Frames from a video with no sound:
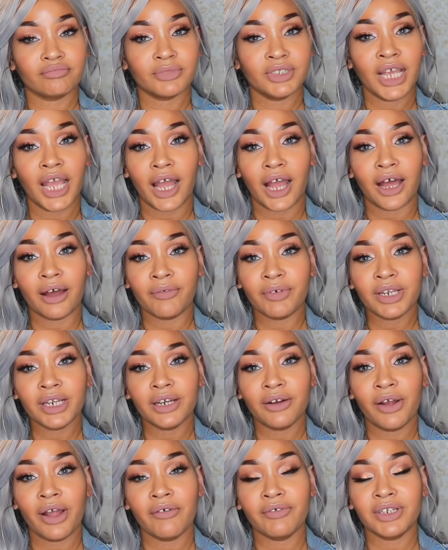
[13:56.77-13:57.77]
yeah, I really
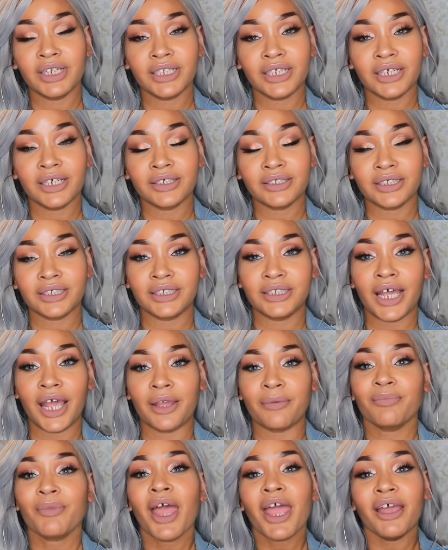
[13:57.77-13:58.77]
don't have anything else to
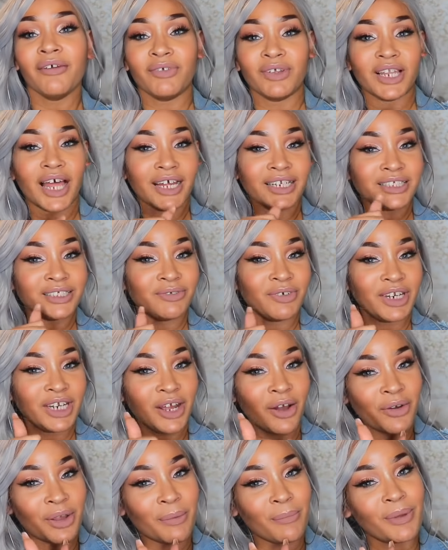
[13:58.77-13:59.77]
say. If you like this video,
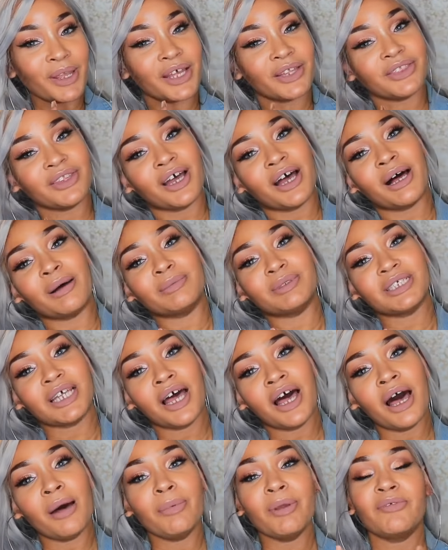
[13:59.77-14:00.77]
give me a thumbs
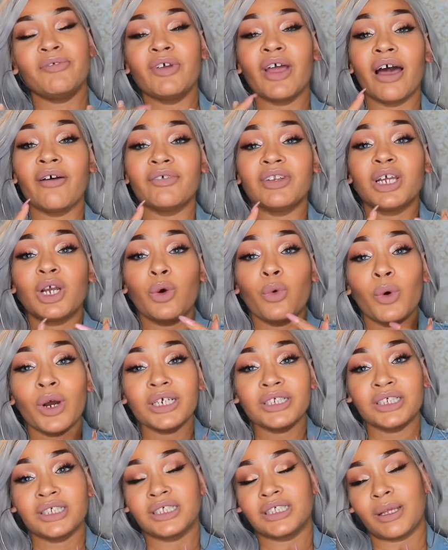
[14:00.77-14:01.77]
up. If you have any
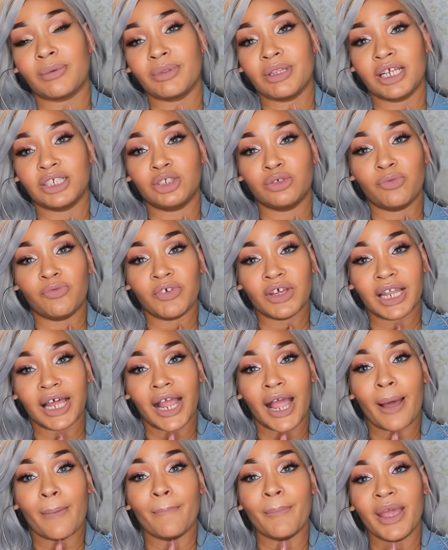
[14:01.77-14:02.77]
questions, something that you feel
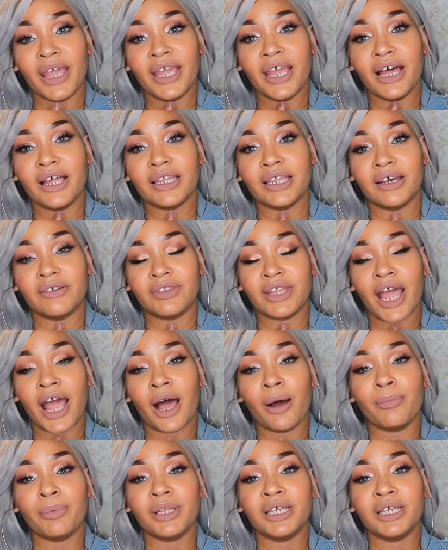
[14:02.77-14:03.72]
like I may have left out,